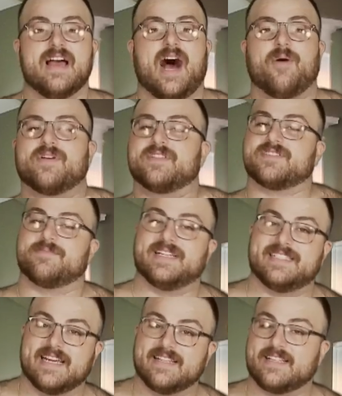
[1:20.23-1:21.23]
I wear this in
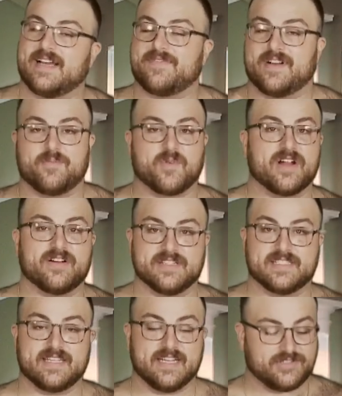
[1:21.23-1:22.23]
my daily life and I'm wearing it
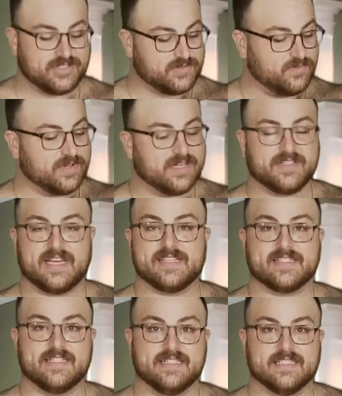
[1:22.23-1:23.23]
on stage. It's real nice and